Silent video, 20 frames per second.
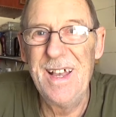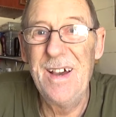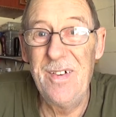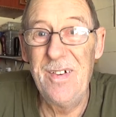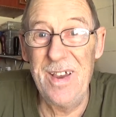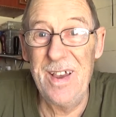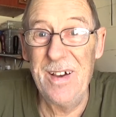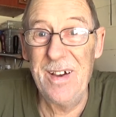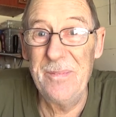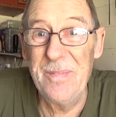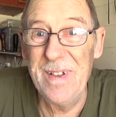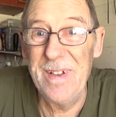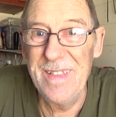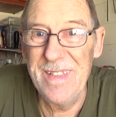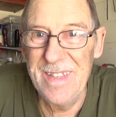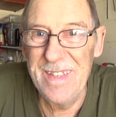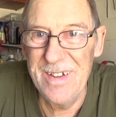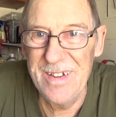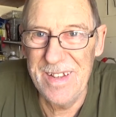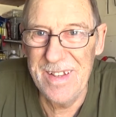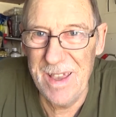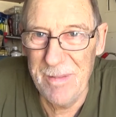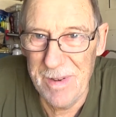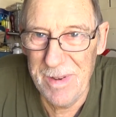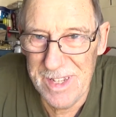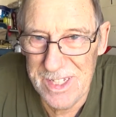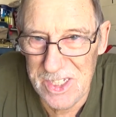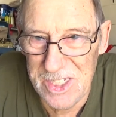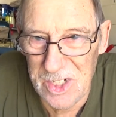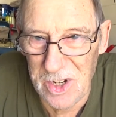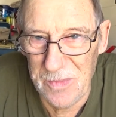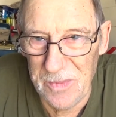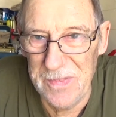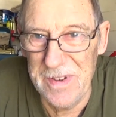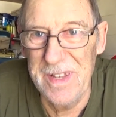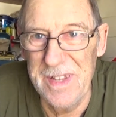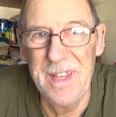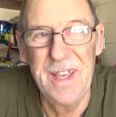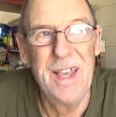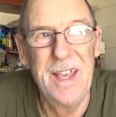We had fun doing that much
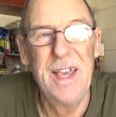chopping.